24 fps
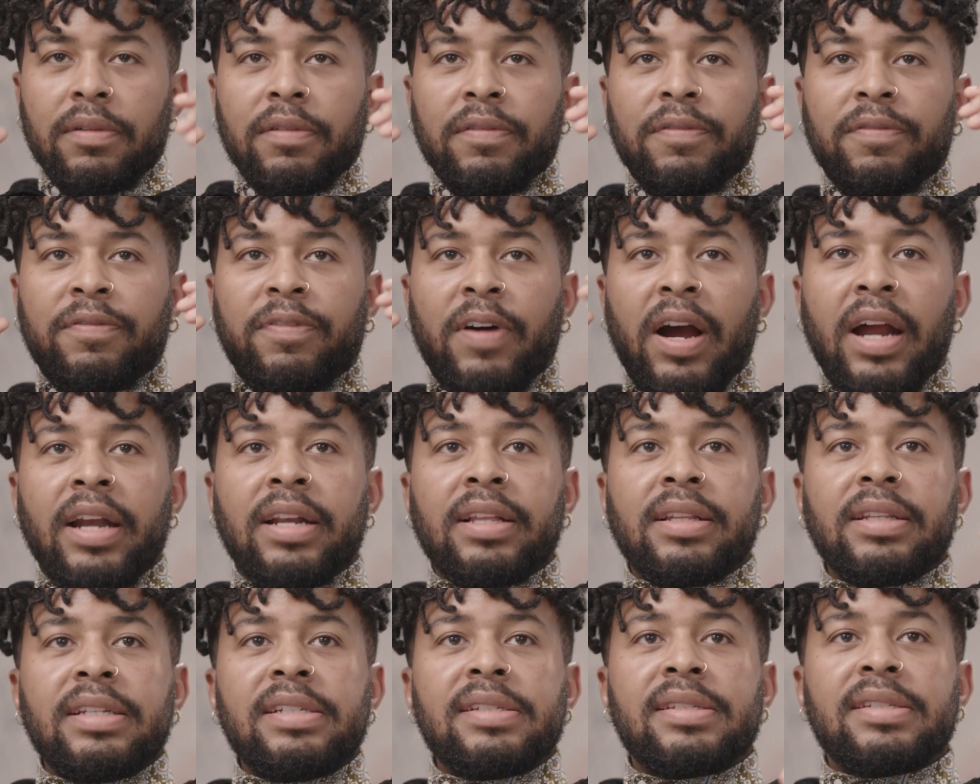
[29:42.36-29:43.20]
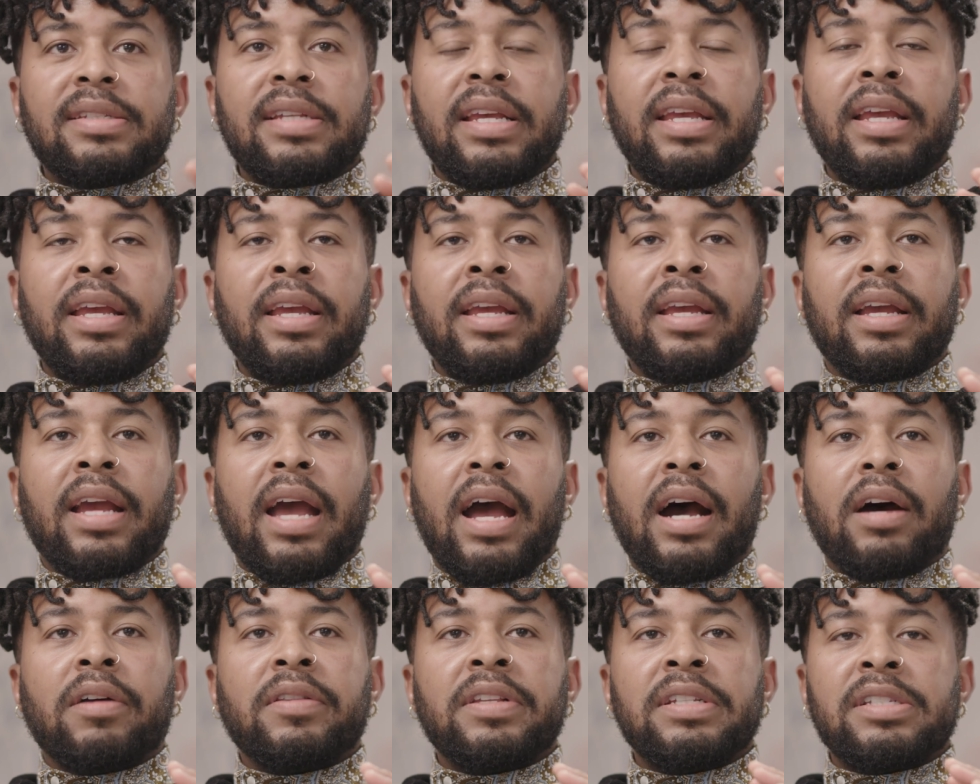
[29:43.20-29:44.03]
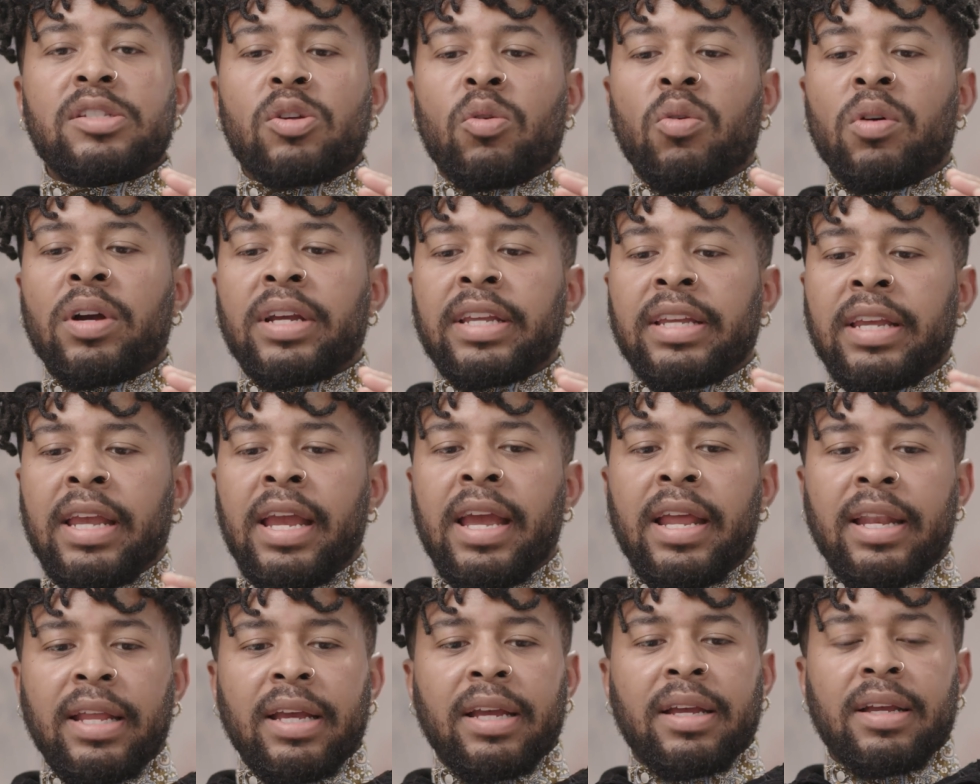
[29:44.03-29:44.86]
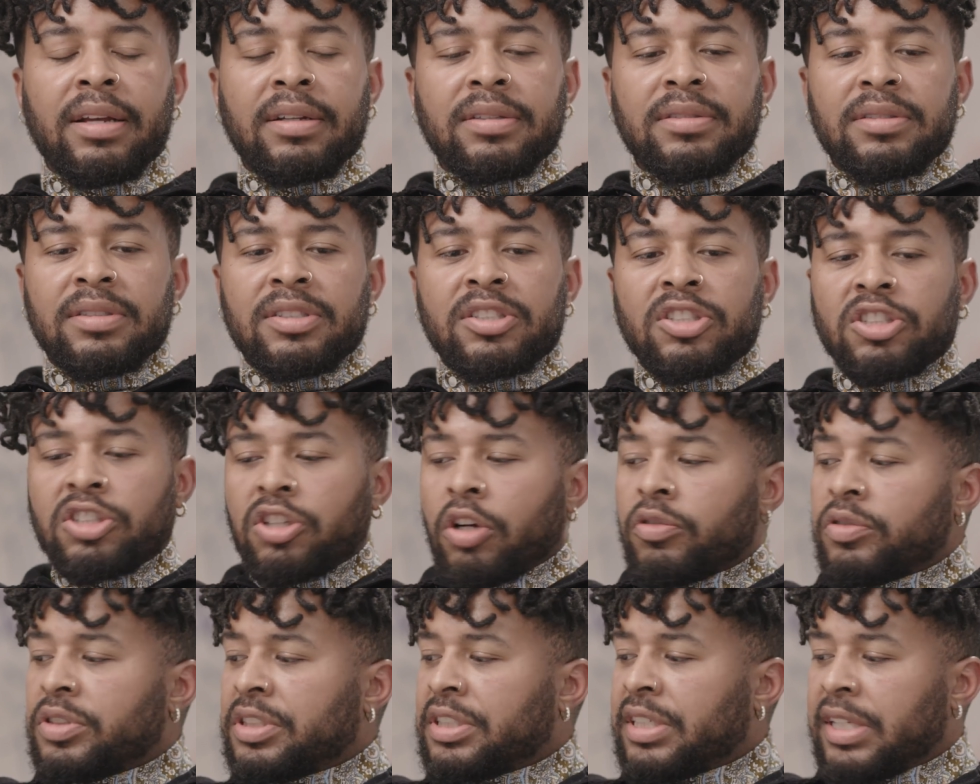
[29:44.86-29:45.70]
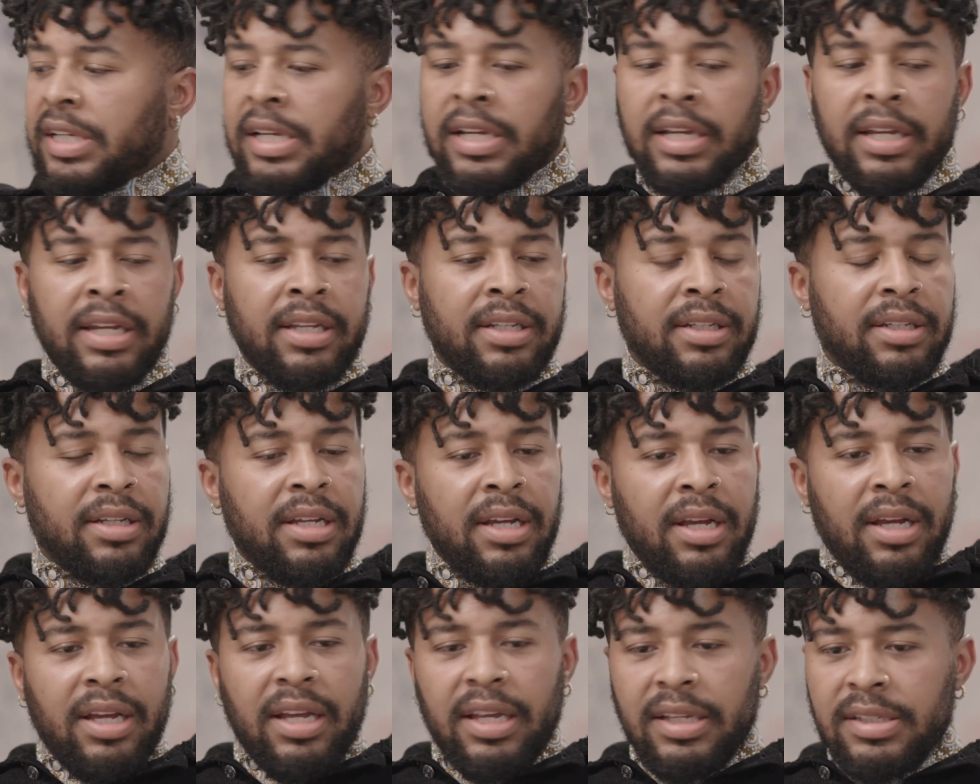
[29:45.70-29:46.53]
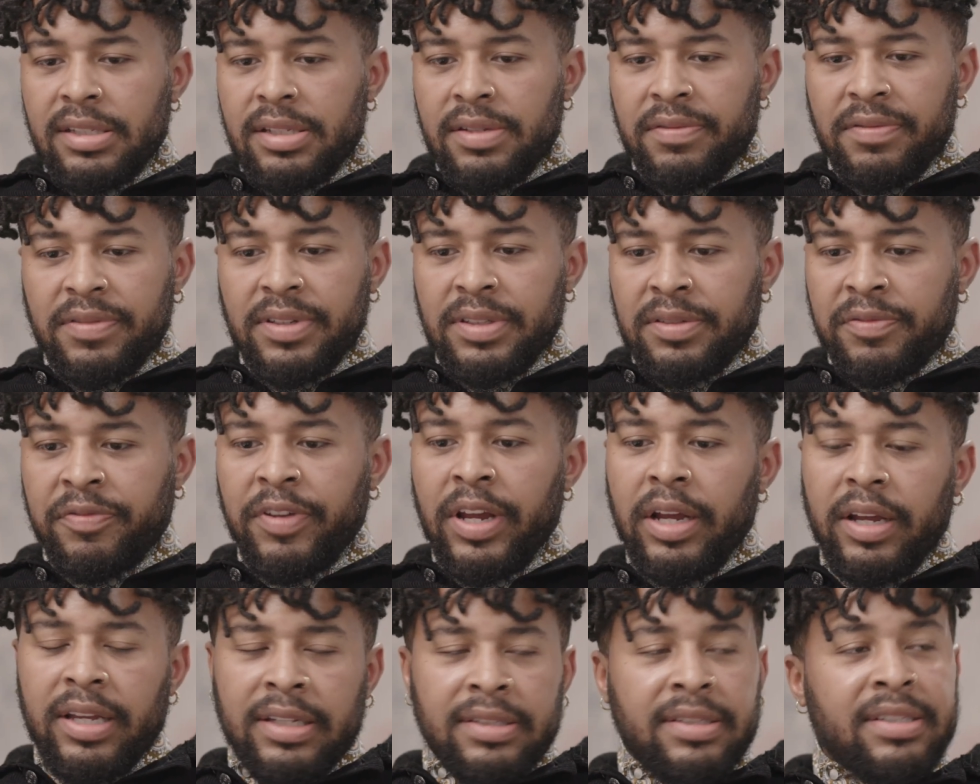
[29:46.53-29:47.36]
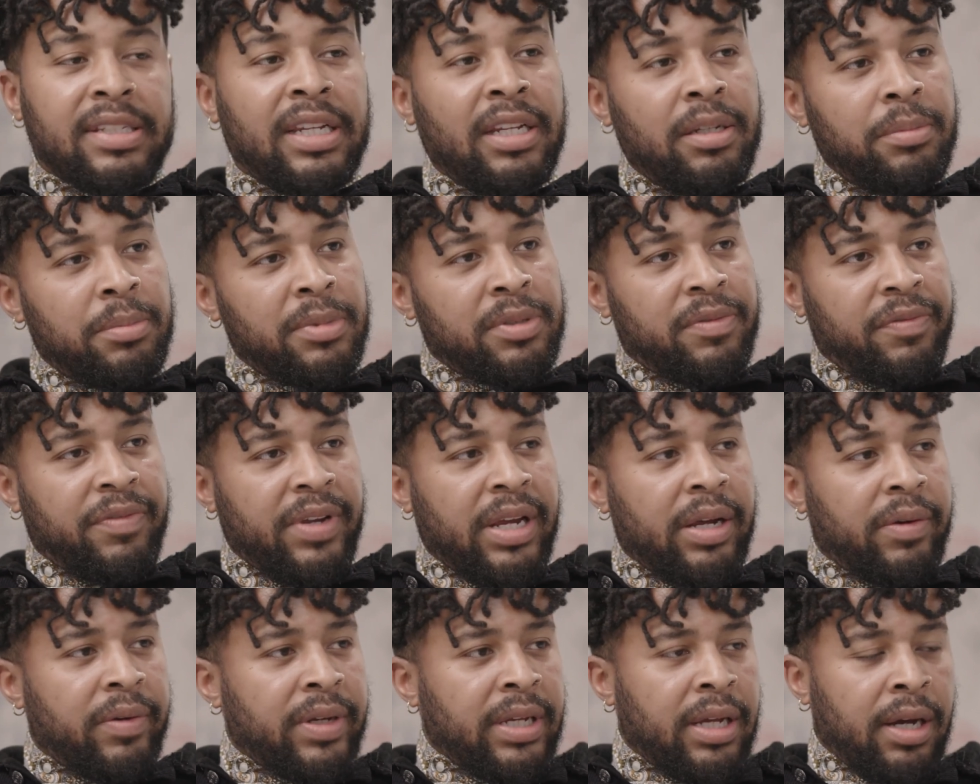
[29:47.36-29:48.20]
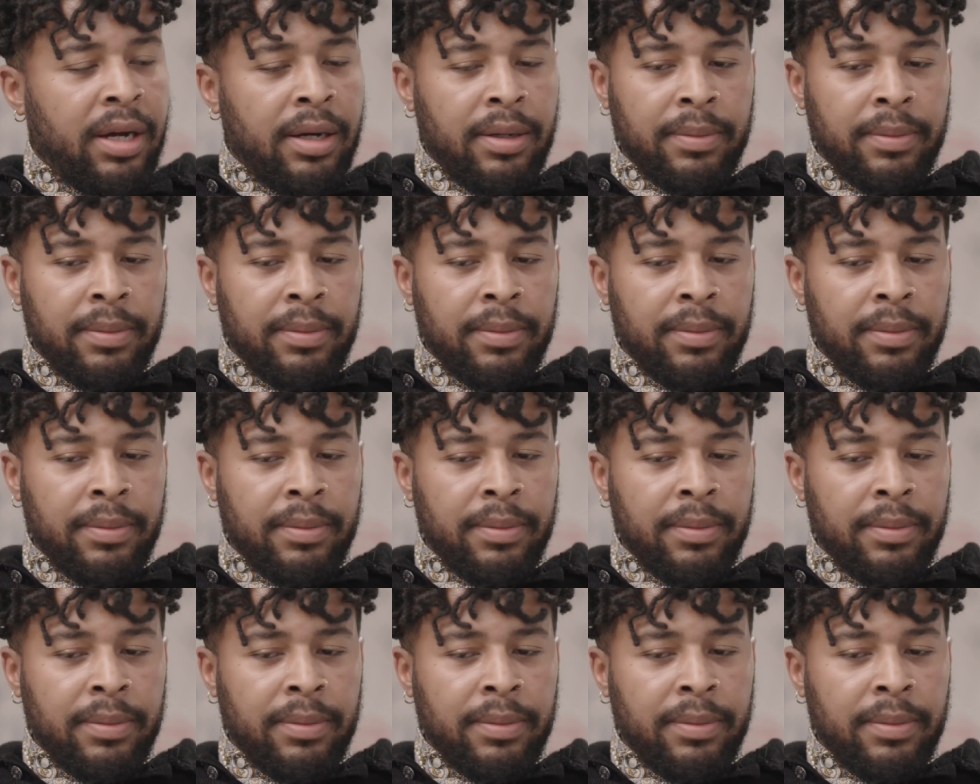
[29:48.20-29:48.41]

finally seeing how this organic searching, and it's just it seems very